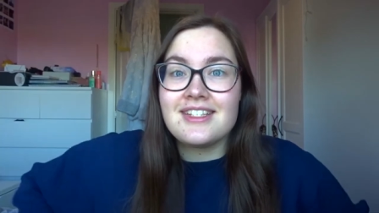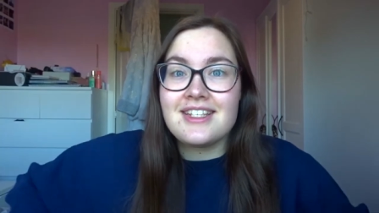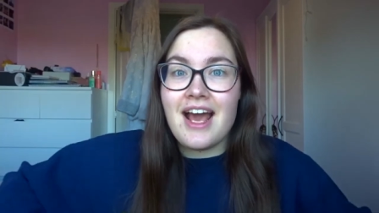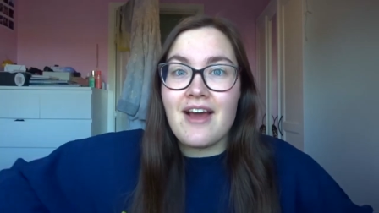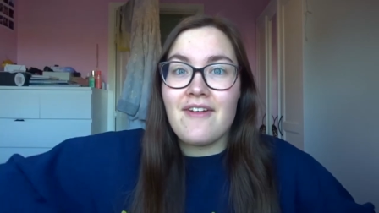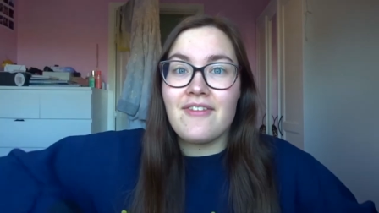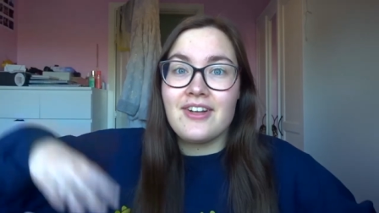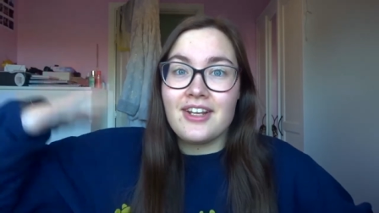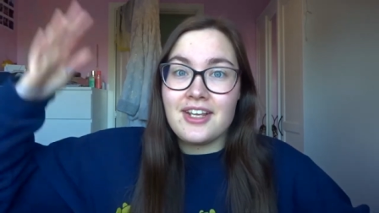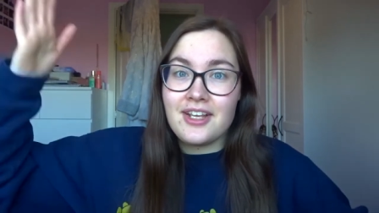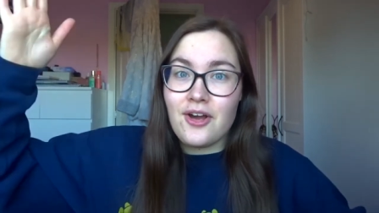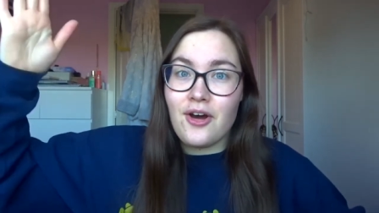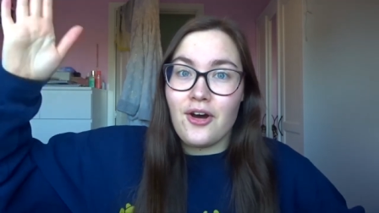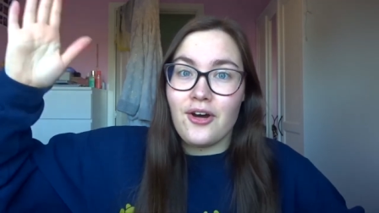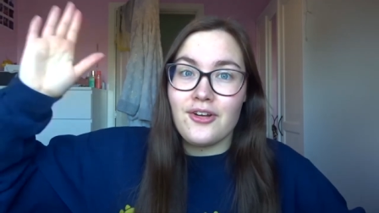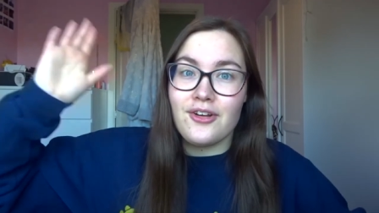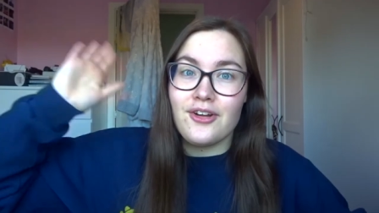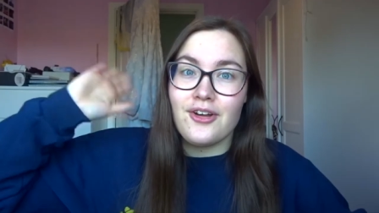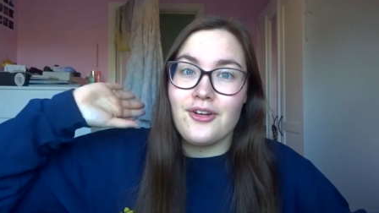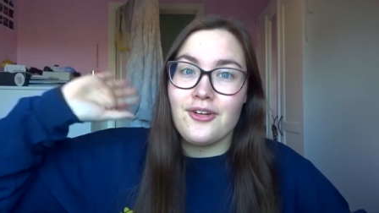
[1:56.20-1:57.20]
definitely
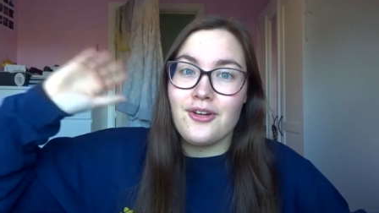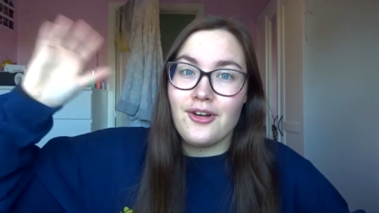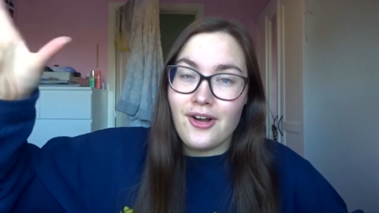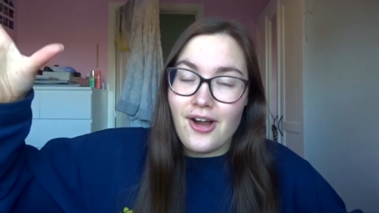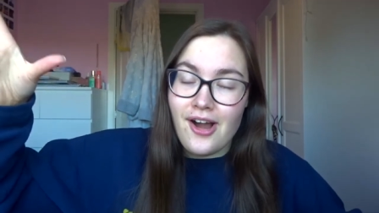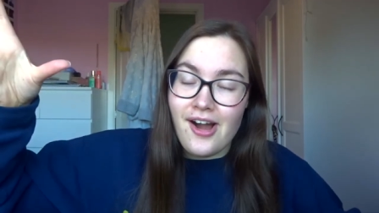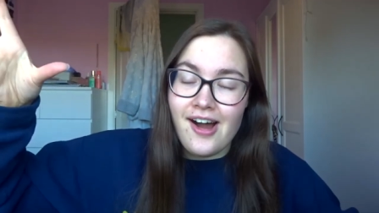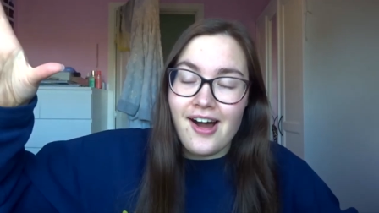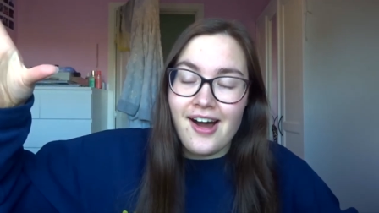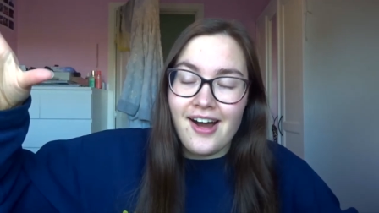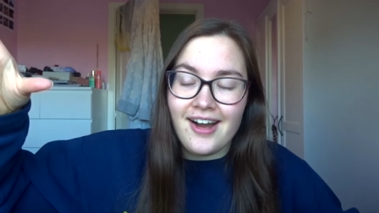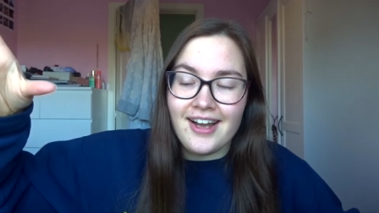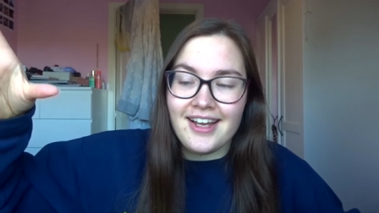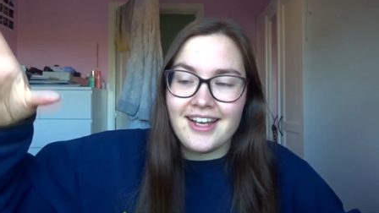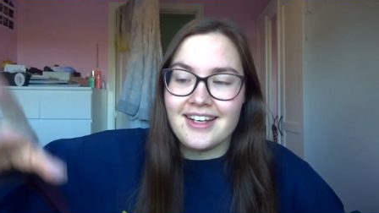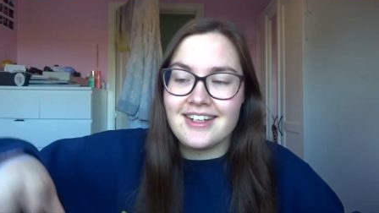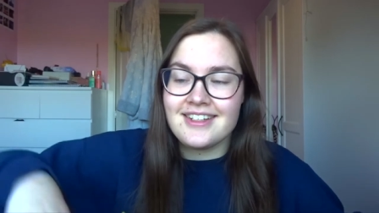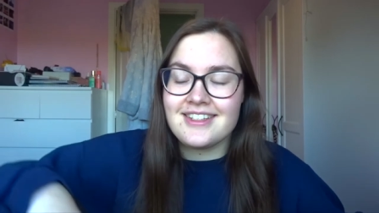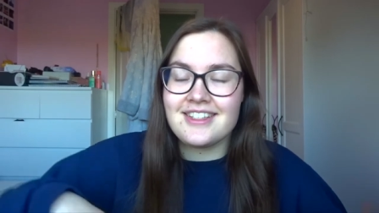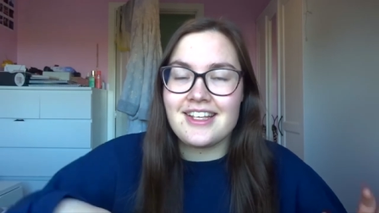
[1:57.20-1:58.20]
gone
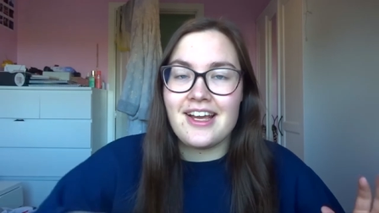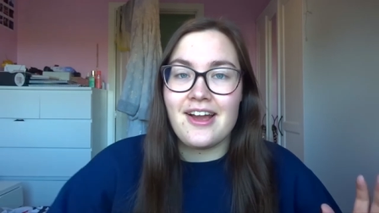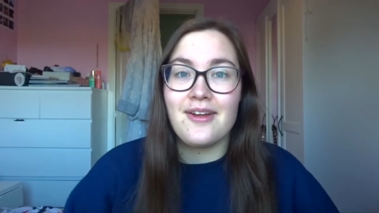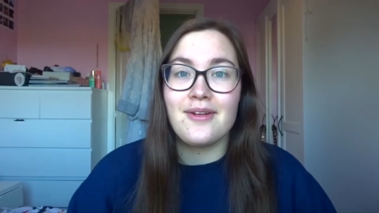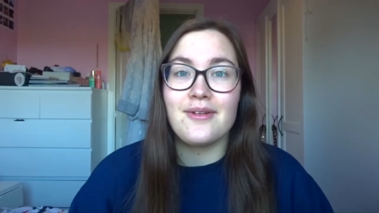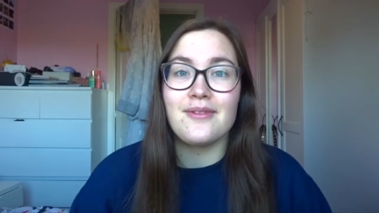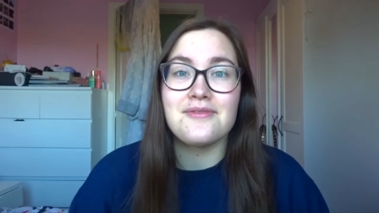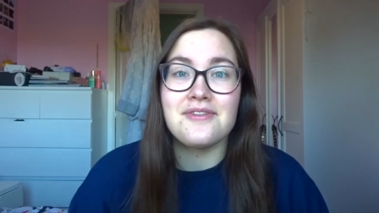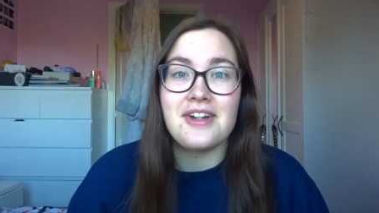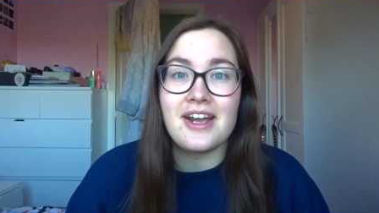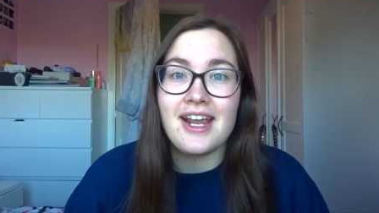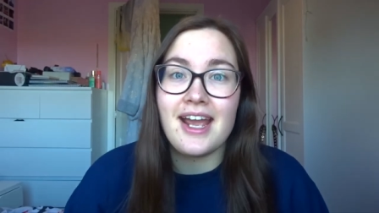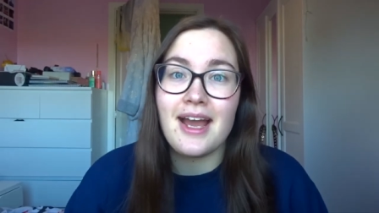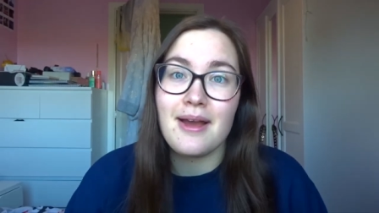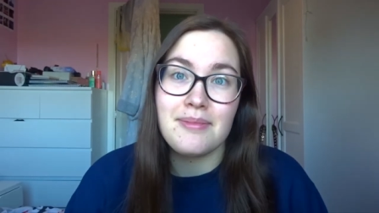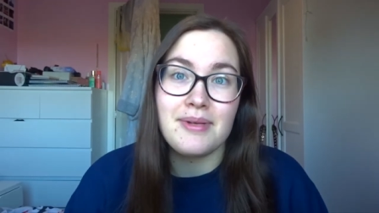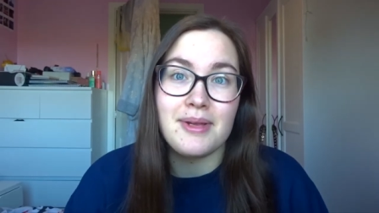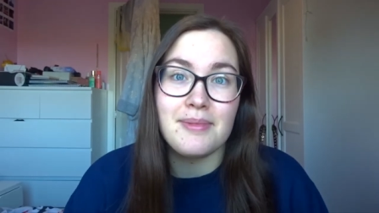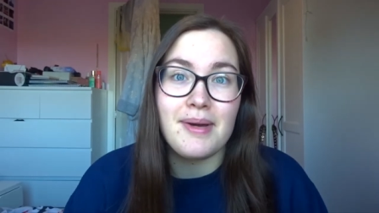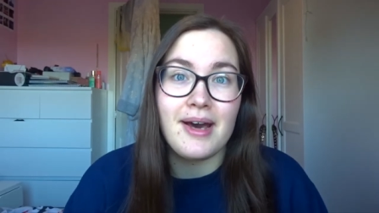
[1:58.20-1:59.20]
higher so very
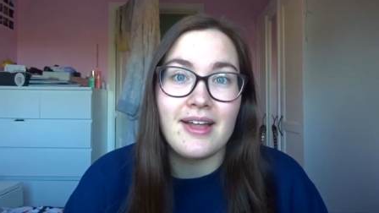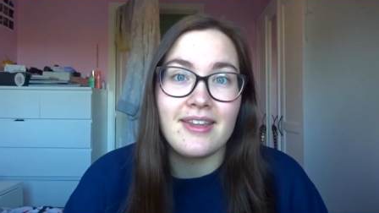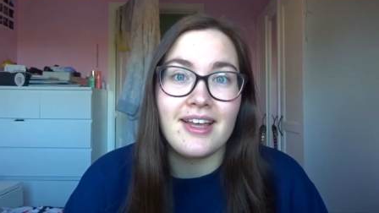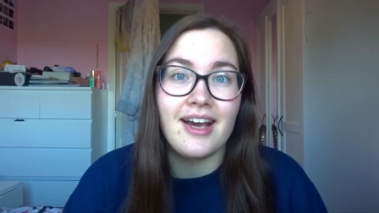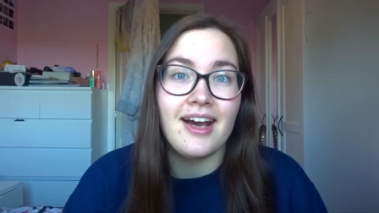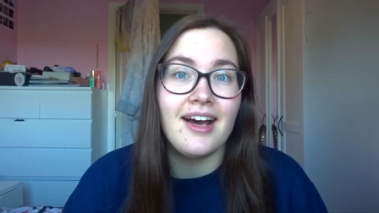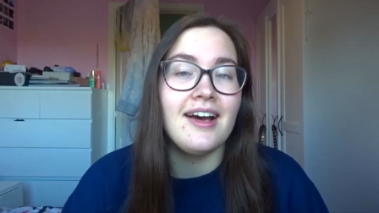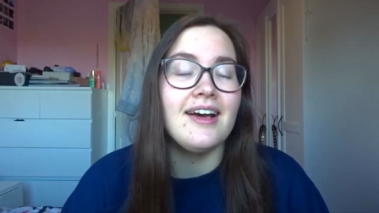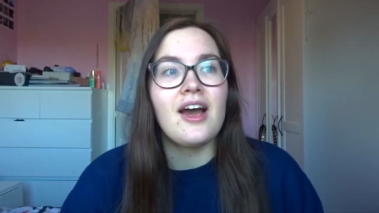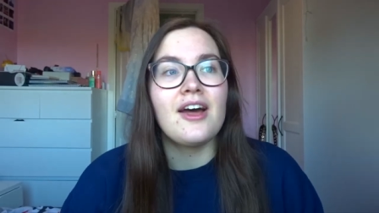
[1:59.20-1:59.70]
happy about that.